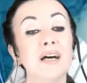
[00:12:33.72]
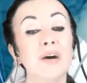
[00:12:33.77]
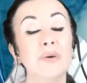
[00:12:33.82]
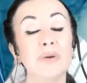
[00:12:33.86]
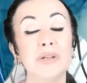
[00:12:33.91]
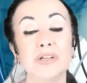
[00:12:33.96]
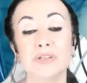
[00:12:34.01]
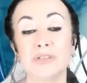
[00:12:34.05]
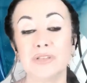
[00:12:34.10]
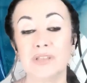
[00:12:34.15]
I
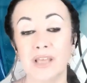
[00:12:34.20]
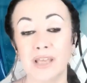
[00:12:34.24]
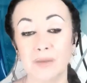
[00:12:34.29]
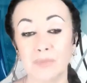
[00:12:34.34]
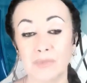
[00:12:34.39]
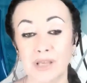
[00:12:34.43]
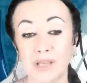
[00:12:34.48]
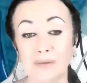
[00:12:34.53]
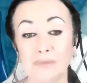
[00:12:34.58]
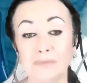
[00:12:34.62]
will not
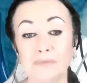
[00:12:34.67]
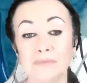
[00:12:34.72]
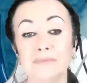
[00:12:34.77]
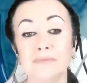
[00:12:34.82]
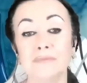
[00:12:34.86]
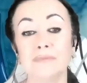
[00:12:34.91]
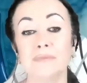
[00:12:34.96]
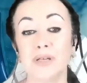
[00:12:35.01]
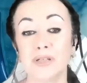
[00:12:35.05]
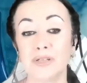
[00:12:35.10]
name them,
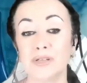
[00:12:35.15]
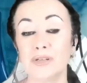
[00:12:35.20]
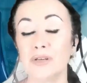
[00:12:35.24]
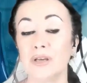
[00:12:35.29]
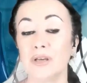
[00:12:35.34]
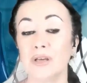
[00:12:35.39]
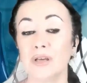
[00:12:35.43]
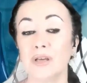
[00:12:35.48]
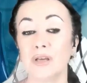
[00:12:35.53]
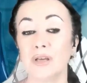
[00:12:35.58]
but
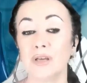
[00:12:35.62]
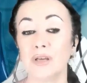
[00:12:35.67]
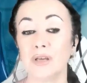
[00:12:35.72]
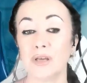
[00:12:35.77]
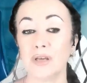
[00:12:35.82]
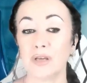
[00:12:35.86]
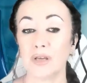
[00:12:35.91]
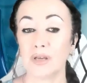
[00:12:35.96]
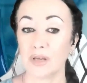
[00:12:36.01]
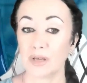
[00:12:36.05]

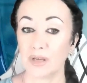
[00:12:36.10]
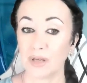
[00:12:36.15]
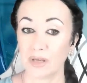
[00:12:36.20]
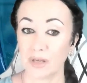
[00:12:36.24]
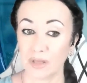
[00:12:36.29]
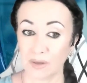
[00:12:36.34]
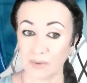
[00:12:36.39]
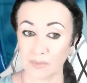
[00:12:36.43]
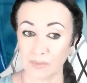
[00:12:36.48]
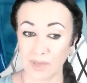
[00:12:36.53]

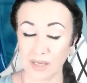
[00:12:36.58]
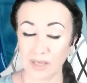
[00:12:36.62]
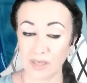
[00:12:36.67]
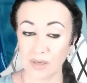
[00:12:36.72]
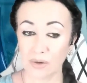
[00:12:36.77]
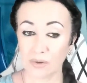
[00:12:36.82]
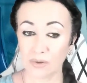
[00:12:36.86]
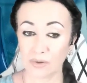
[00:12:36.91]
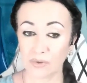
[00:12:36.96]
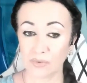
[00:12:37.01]

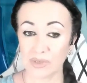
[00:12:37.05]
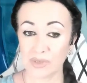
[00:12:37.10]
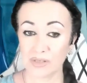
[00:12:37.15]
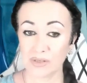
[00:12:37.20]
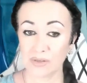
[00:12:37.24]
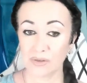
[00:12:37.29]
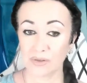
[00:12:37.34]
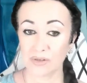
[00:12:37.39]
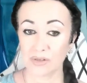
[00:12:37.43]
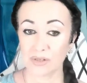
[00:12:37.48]
make your own
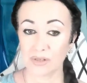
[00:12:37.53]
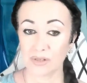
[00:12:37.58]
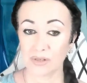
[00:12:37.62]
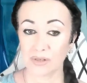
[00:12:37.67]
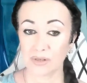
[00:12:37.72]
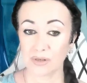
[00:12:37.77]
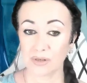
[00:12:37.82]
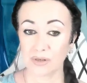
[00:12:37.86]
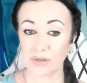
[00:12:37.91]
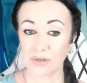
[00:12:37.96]
research
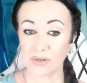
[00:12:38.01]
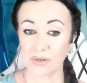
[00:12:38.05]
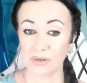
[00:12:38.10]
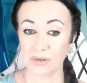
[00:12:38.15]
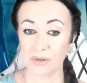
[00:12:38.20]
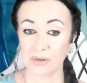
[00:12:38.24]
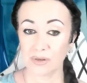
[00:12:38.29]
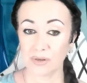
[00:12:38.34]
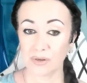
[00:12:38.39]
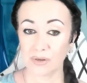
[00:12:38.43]

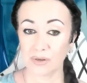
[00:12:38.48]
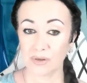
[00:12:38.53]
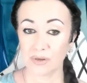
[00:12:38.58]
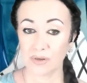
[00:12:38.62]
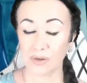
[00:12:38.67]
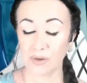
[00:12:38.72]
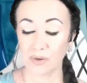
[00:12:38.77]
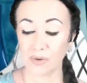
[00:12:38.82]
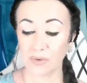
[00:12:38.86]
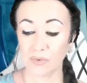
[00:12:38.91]

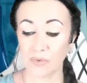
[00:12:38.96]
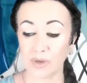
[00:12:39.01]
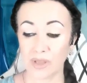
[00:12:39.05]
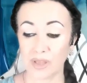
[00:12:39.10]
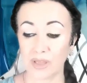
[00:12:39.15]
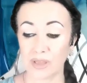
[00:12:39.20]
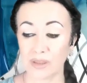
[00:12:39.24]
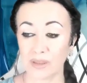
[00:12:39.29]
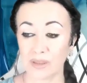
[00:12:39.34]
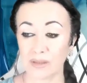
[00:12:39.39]

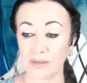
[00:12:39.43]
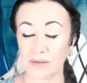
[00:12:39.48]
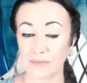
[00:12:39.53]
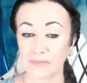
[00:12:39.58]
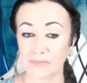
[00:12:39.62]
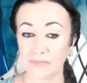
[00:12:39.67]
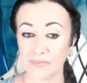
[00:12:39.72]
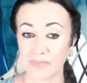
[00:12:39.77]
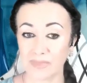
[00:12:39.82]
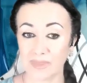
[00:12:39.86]
with
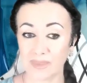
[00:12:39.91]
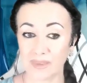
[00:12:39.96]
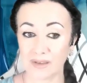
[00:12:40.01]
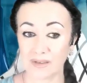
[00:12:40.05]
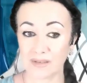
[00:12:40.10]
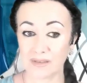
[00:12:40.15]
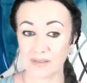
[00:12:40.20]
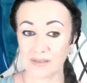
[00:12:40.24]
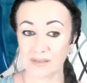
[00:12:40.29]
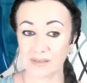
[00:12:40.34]

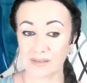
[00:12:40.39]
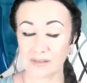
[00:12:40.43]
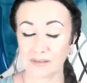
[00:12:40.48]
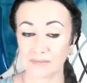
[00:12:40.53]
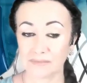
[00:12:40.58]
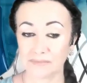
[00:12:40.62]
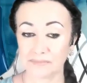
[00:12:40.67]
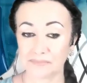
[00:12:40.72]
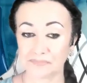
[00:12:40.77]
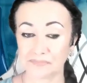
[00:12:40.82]
this
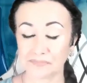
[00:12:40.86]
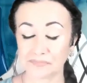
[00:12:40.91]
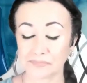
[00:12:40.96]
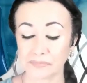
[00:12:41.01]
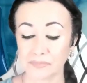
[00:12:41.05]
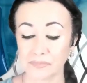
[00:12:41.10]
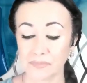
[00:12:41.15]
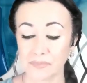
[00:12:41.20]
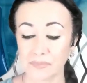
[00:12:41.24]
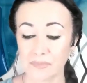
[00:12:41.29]

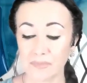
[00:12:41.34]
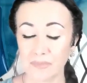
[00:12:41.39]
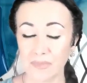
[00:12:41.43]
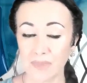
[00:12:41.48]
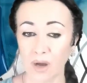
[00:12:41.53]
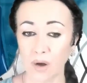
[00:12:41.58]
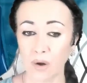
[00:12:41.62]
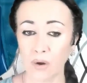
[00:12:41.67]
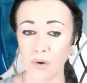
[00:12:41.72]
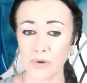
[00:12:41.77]

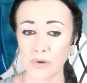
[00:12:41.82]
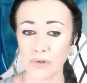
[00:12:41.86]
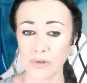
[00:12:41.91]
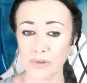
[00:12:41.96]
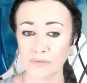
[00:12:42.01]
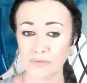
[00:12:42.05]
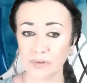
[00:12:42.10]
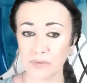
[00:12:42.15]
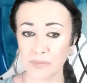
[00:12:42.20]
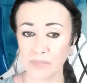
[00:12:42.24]

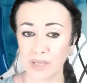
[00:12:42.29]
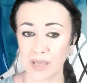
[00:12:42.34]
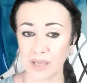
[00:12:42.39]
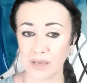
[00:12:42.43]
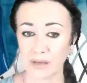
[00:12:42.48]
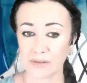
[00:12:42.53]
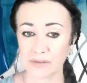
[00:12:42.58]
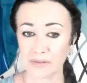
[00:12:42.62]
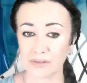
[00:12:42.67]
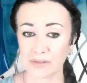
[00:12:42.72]
order from
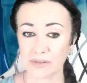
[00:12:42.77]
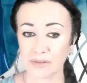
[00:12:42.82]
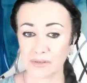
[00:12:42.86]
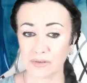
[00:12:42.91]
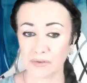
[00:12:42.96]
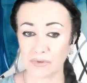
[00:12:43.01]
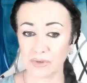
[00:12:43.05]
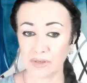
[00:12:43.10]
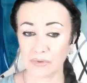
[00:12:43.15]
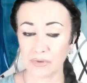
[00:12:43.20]
chaos.
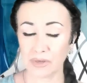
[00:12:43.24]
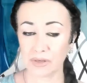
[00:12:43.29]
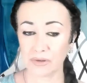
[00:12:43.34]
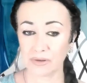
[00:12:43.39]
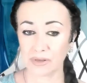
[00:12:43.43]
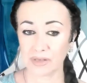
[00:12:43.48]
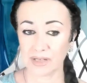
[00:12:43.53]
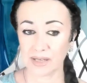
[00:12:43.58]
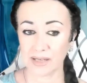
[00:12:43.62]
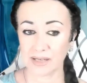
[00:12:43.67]
You will
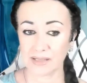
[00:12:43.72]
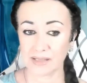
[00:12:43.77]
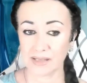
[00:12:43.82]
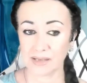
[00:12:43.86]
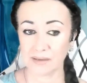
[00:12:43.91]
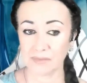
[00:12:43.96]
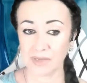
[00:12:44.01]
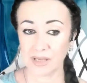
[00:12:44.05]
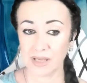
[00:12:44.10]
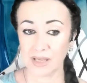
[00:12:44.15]
recognize
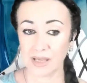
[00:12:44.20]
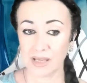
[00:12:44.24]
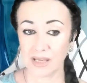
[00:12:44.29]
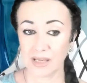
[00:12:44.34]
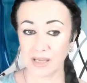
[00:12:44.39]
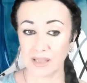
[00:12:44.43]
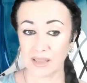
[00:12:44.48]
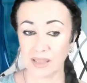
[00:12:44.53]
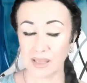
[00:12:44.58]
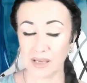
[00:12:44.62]
them.
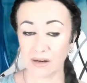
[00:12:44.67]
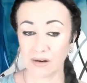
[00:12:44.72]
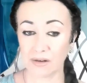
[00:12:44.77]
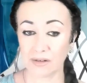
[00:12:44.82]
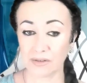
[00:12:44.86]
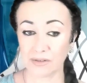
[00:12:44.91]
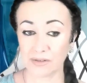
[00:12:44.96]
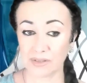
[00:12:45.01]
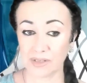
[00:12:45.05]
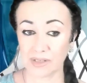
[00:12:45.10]
They
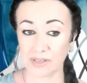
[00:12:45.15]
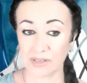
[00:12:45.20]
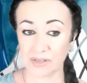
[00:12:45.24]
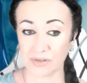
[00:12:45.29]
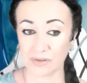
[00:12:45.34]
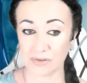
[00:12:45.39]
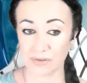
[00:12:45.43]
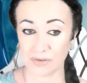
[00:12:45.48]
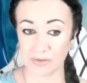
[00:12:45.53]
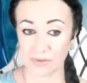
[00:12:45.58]
are the
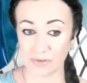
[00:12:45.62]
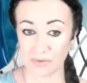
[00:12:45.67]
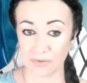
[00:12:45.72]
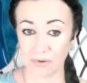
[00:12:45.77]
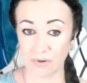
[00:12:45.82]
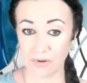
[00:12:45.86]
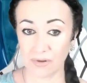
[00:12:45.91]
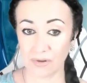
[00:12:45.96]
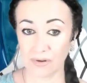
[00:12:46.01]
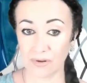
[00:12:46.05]

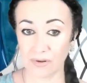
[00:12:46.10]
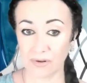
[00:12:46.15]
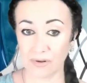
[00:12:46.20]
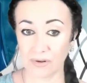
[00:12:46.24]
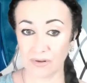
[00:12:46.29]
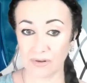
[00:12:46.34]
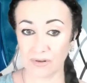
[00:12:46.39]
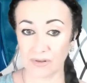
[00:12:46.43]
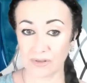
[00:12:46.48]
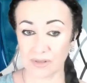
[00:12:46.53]
destroyer
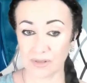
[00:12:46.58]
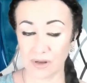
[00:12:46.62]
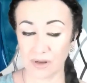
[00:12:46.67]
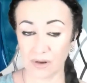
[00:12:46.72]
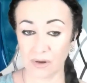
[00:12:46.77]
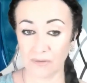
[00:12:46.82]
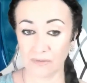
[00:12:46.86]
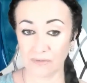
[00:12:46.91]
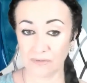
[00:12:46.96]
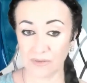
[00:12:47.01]

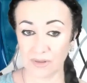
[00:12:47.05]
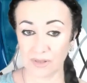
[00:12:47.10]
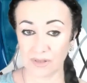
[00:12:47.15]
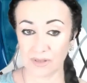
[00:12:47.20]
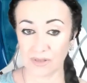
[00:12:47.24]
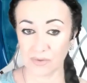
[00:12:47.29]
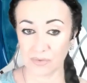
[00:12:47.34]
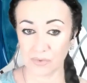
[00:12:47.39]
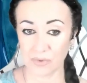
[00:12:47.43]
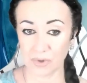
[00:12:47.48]
of
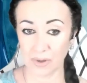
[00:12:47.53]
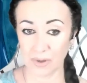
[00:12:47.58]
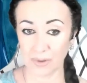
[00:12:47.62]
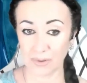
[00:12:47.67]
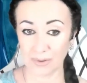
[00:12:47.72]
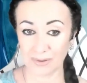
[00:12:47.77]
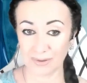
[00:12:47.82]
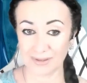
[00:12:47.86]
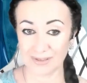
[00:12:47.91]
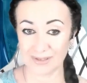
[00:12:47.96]
this
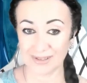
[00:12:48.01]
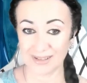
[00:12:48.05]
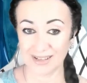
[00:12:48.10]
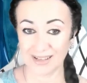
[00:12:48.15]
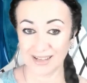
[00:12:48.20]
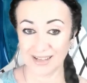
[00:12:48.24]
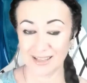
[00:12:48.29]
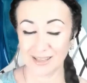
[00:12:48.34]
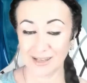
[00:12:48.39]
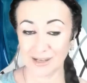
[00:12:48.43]
world.
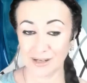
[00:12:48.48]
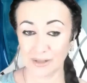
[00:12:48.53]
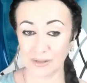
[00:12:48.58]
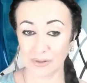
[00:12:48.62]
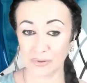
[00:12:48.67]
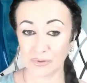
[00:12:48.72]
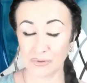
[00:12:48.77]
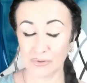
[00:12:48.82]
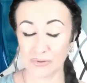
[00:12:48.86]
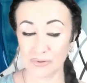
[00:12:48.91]
They are
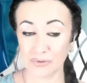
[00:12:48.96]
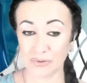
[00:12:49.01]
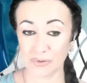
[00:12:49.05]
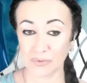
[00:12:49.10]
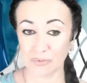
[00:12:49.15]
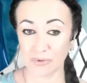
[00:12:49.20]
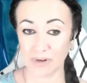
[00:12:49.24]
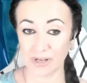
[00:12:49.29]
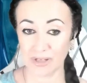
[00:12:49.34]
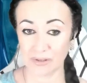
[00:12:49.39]
those who
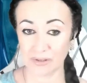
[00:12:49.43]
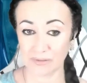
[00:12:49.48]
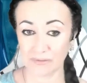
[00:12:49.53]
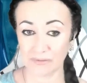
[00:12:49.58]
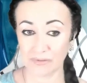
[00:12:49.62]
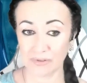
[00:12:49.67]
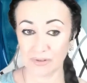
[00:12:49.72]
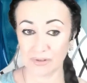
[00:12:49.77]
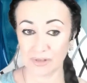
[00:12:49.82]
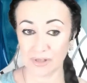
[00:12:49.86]
spread
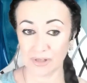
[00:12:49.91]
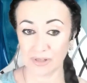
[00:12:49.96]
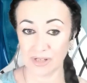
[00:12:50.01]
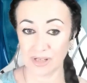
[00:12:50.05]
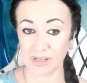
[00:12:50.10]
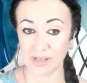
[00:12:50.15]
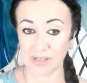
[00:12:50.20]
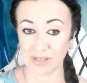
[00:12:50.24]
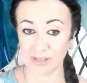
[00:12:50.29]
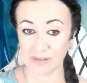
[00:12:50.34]
confusion,
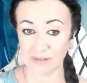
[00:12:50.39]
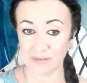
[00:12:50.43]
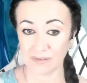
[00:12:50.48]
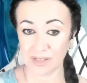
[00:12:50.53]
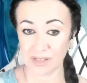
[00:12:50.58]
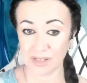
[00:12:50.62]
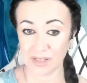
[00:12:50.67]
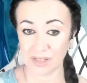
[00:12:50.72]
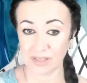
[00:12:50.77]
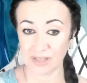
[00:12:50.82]

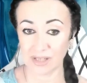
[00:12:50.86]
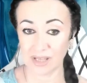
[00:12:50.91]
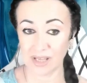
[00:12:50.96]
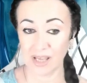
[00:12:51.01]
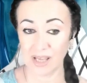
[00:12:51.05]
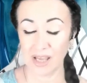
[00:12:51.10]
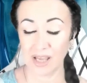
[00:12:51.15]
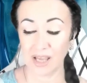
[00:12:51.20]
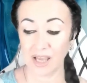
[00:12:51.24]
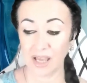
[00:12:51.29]
division,
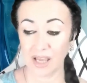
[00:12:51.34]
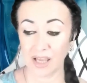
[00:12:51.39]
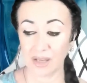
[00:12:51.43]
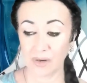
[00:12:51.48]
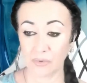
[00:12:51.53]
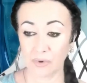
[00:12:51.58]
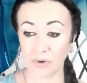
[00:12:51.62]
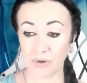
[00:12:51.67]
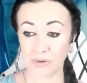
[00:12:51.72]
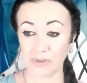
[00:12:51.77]

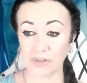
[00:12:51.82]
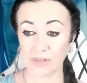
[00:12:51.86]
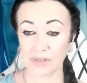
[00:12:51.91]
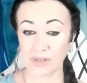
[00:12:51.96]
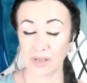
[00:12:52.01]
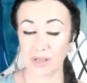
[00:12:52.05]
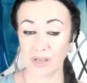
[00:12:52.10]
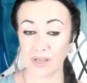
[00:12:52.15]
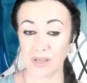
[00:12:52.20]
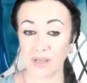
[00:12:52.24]
and want
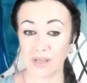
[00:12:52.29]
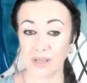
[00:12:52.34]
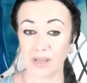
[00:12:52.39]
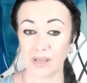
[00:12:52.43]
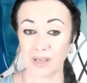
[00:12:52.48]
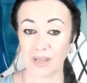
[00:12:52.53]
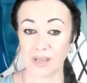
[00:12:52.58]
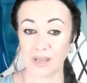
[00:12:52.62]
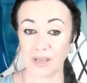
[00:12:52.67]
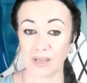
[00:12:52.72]

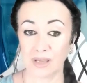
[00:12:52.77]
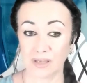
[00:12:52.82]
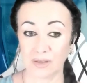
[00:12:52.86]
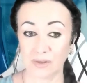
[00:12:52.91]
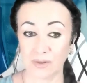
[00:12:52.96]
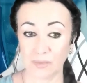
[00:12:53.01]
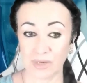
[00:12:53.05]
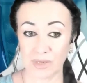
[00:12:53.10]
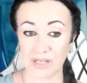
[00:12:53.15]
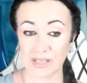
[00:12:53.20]

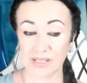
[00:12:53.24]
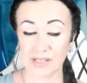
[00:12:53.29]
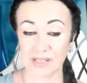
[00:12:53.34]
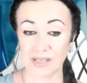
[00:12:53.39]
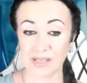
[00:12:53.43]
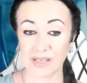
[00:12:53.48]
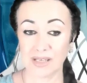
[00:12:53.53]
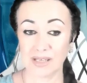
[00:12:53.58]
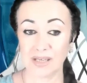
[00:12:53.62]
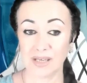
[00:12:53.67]

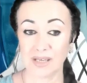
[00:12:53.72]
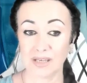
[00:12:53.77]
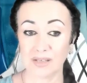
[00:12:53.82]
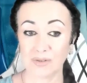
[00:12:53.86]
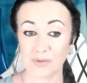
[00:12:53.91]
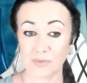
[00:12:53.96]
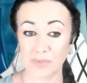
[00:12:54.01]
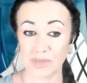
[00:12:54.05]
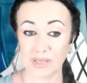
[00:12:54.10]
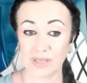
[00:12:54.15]
humanity
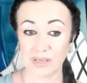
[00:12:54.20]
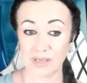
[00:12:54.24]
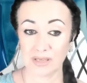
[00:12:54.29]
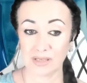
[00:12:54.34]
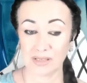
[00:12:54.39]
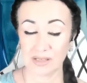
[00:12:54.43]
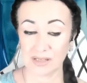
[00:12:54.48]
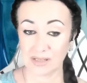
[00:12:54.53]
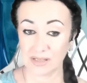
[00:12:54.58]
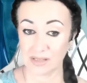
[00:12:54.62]
to be
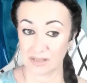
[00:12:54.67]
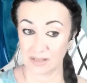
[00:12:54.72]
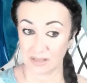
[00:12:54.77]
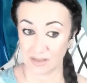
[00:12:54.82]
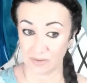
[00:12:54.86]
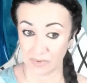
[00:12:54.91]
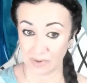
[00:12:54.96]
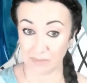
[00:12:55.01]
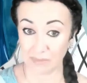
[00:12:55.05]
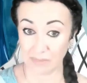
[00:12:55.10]

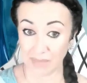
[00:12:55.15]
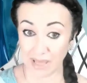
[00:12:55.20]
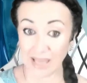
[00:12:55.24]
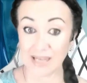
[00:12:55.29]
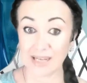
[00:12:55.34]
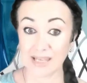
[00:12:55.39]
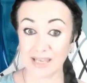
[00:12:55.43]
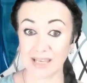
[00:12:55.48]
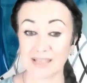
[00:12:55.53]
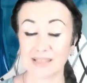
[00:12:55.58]

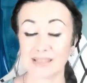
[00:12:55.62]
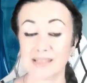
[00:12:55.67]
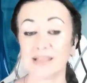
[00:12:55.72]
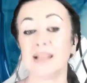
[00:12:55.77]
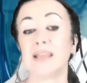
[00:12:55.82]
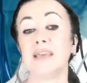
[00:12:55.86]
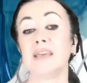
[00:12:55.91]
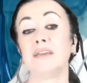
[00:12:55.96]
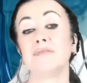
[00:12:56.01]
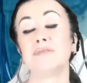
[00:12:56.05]
remaining
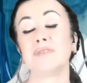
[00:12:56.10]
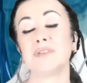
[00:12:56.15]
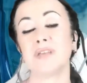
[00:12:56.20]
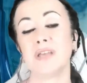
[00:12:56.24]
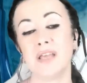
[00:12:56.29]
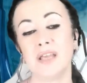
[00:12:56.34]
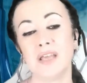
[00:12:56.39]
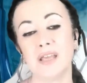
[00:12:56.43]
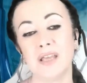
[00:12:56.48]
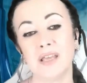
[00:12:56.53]
enslaved
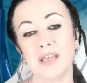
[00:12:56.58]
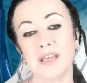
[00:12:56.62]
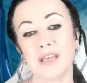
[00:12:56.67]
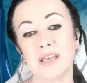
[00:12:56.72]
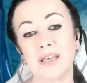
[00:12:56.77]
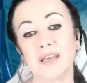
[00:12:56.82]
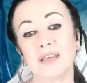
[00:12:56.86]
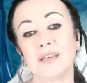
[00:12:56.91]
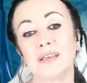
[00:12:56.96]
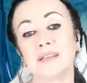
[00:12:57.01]

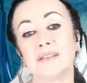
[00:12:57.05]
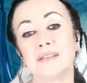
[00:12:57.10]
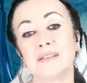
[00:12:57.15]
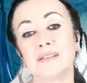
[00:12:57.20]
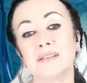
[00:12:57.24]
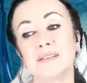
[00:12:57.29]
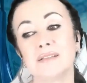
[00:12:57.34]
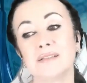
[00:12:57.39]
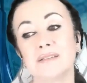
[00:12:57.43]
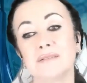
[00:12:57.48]

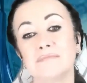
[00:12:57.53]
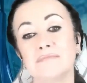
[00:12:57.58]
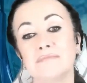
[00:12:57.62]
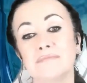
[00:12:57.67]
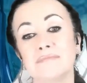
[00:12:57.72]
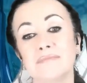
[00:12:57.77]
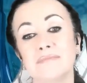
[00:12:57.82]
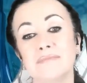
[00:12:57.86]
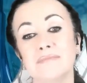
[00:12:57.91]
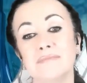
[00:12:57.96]
and
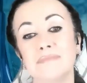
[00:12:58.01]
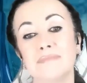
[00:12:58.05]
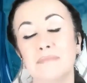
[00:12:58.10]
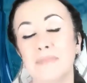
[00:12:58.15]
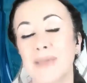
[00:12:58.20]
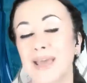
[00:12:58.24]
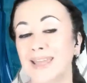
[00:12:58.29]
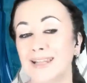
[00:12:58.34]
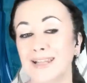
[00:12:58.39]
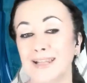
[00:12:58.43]

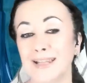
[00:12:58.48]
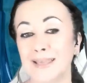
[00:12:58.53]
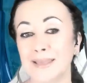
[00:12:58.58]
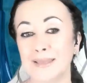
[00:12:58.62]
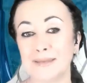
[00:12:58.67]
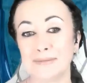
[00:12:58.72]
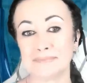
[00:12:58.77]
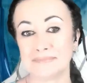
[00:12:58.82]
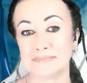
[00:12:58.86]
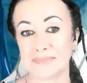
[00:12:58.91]

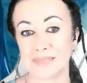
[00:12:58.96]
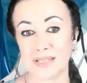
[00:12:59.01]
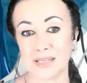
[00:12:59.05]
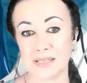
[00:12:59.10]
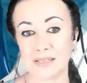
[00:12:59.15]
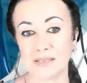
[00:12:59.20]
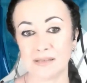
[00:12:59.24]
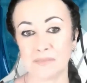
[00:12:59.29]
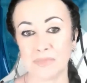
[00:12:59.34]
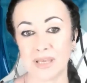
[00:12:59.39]
mainly
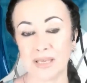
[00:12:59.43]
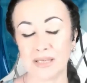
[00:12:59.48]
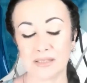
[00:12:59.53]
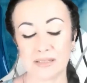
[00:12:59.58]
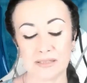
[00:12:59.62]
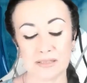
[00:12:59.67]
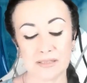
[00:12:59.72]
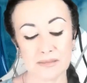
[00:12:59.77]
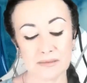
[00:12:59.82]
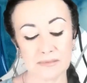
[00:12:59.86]

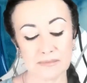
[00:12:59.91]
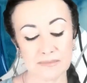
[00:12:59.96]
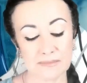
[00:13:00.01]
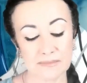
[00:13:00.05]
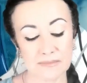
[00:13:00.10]
decimated.